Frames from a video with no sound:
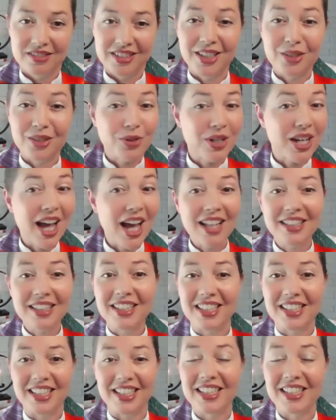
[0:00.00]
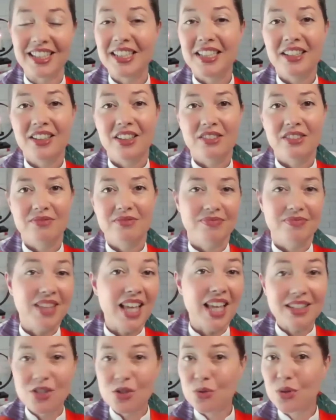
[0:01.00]
In reality,
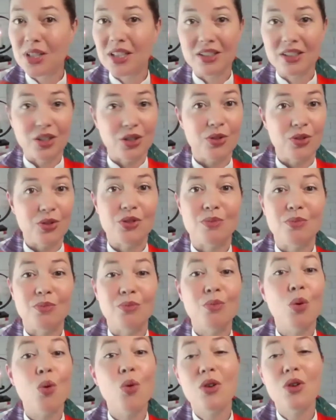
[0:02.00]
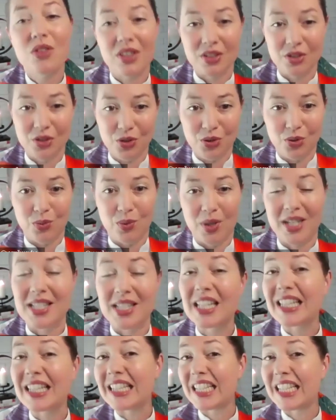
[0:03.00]
that street goes more than two
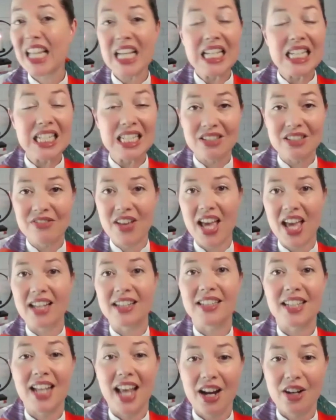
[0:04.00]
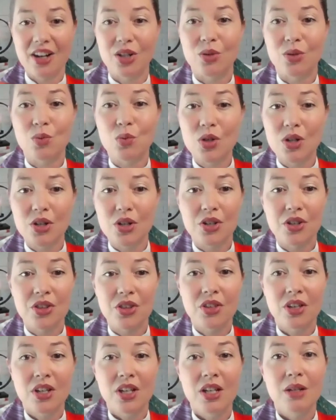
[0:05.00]
ways. Love and inherent
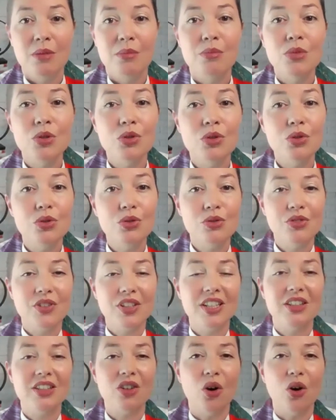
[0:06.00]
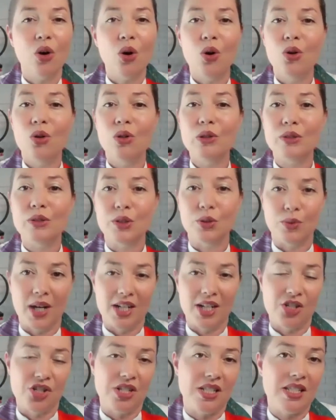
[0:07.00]
worth move in all
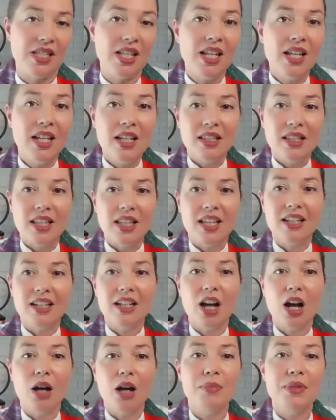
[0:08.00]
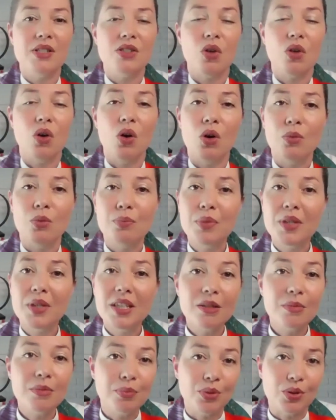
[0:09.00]
directions, they encompass all
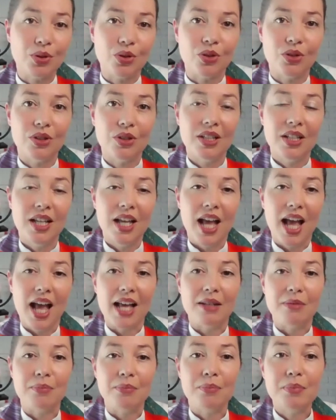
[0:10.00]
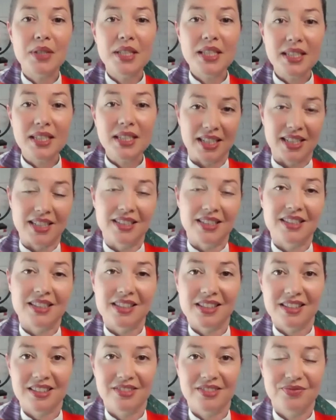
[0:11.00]
people and
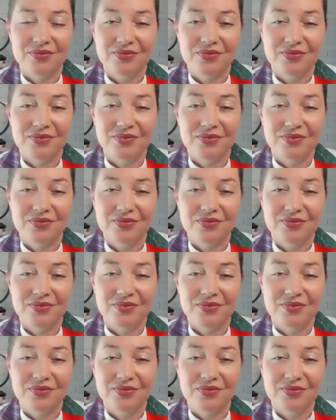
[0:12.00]
beings.